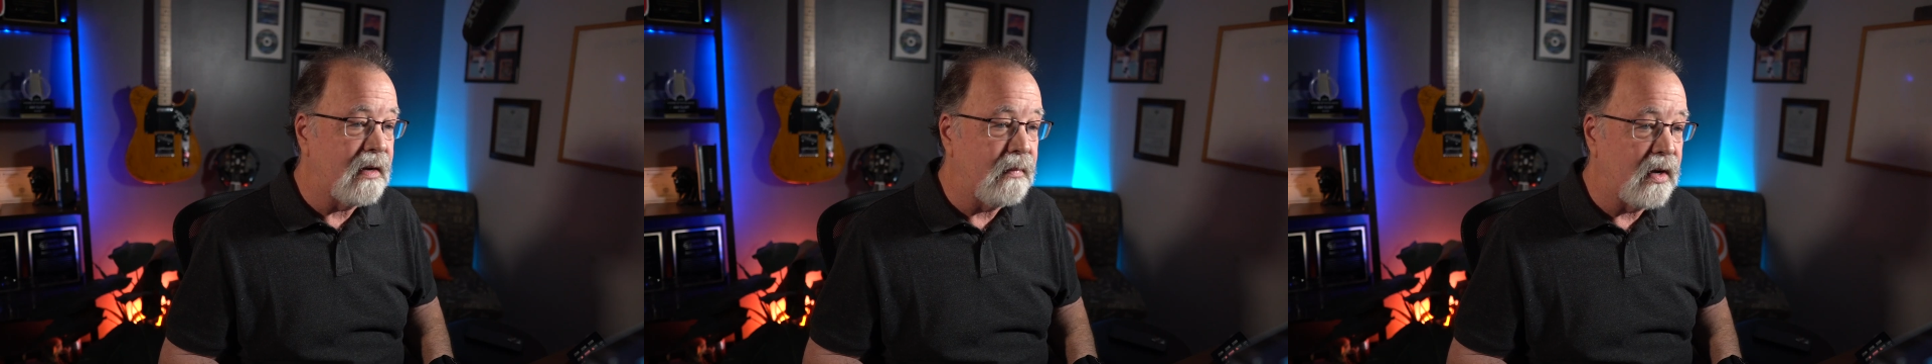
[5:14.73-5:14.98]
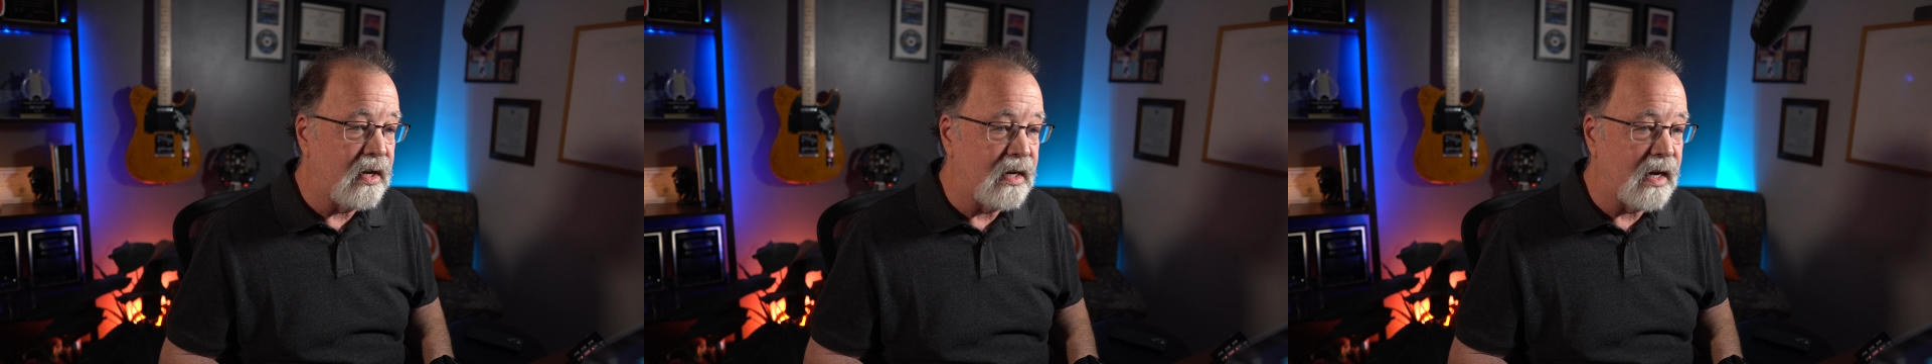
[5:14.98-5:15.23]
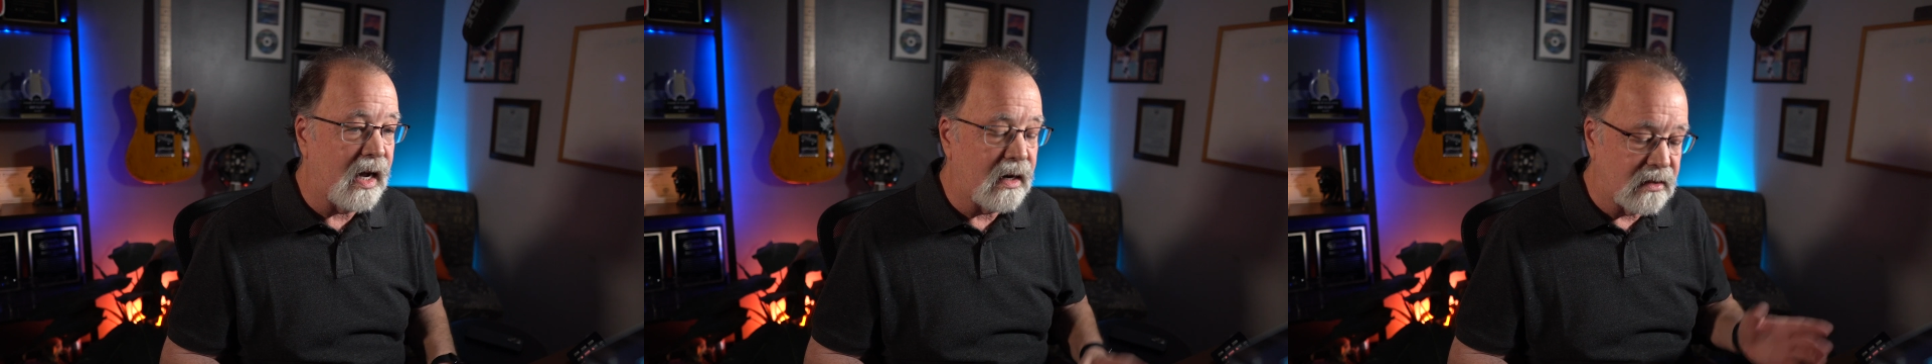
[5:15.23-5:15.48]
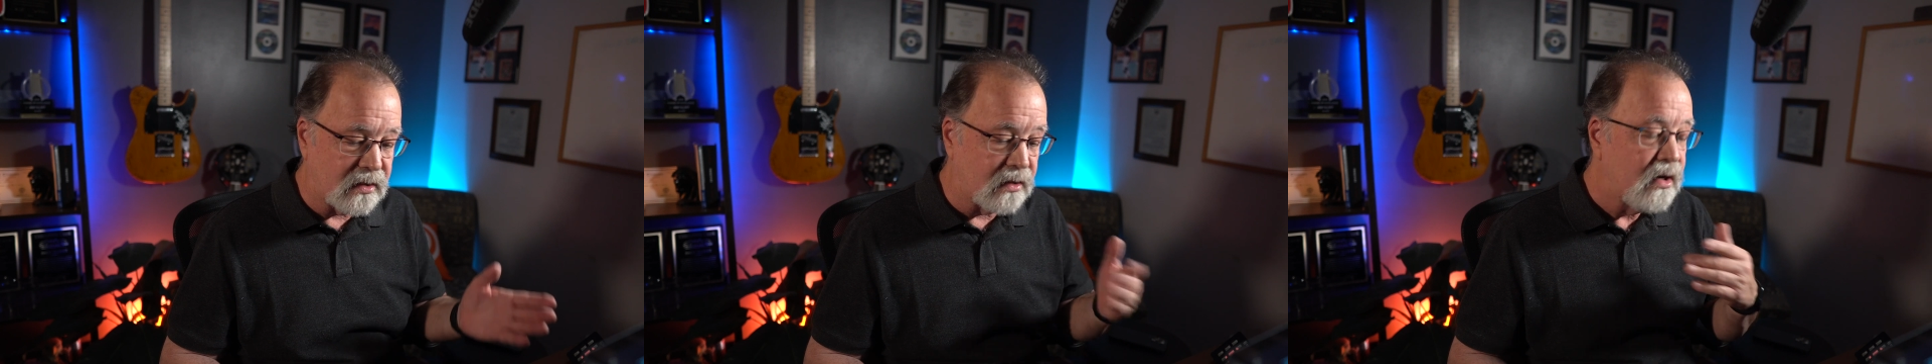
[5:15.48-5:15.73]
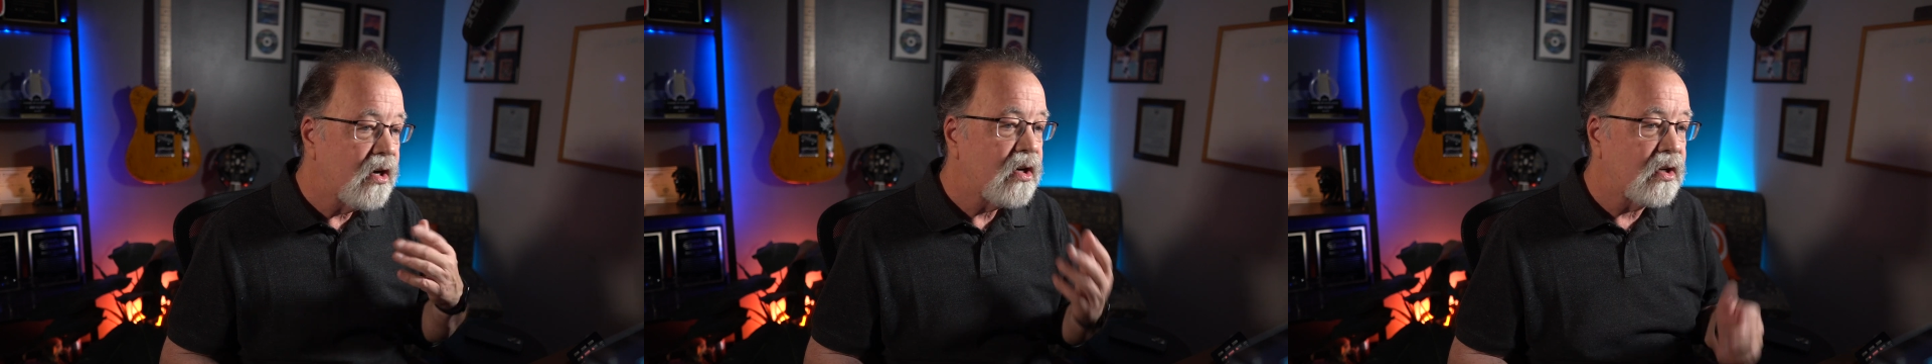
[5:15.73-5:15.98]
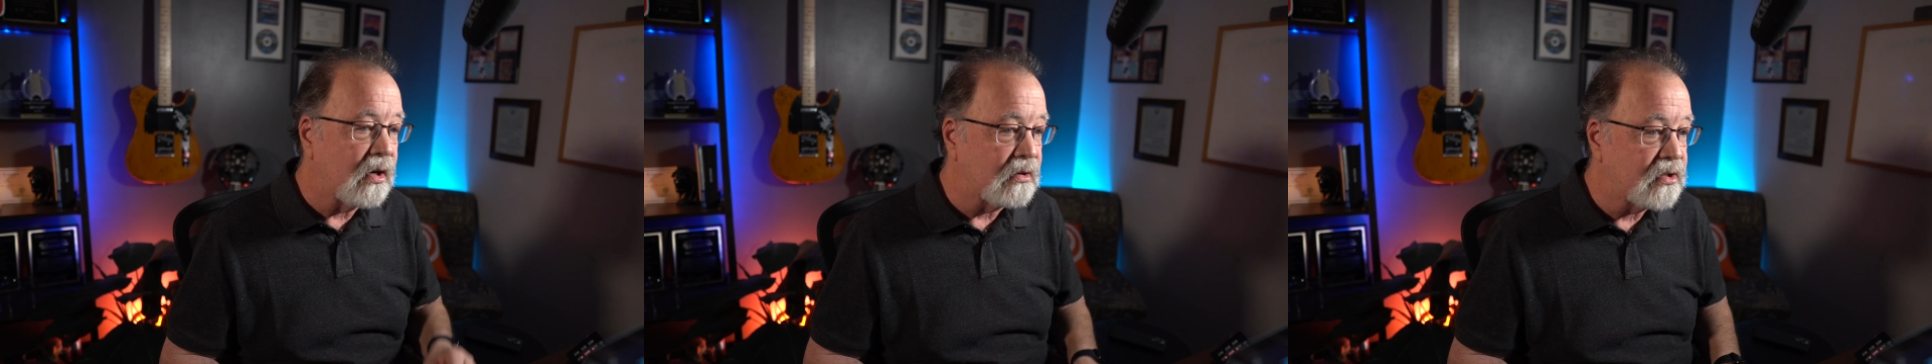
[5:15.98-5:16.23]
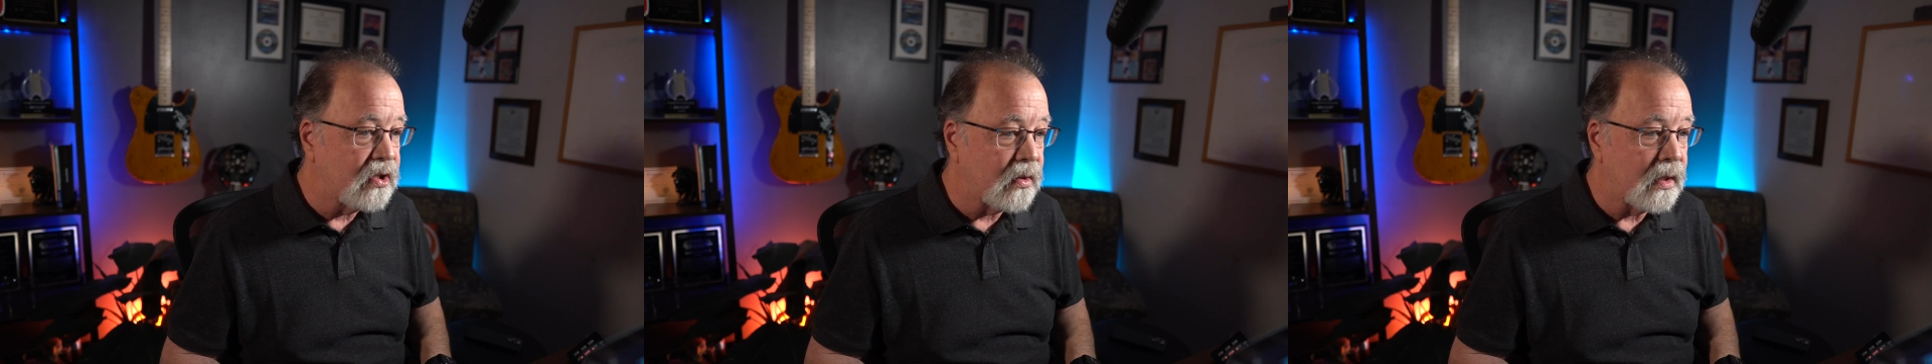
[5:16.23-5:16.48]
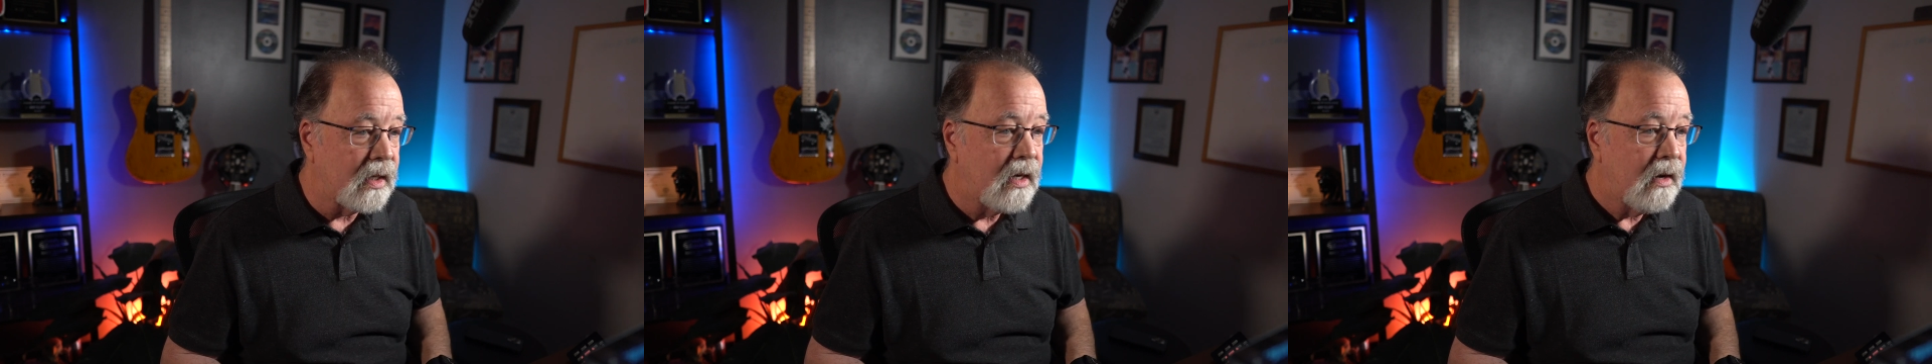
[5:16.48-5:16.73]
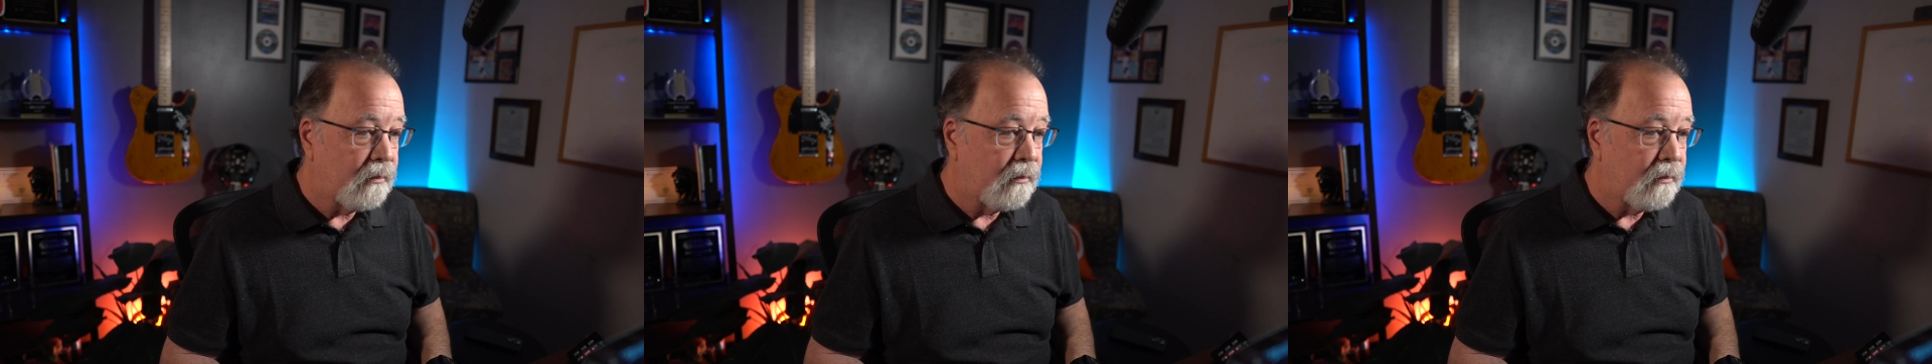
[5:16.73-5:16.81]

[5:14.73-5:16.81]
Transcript: $1 million or close to it.